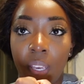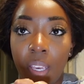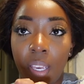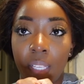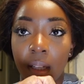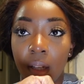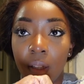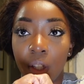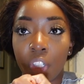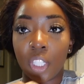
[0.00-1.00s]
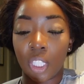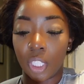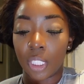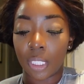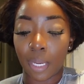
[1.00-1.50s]
it literally
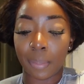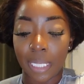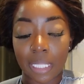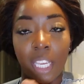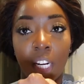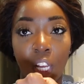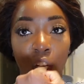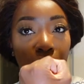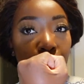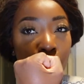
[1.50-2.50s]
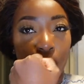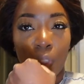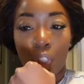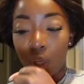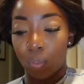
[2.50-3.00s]
looks like my skin color, but with
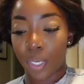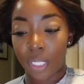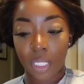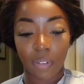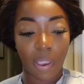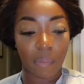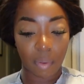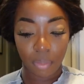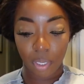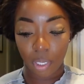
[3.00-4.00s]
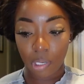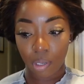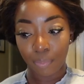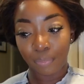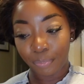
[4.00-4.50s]
shimmer. Instead of having to put, you know,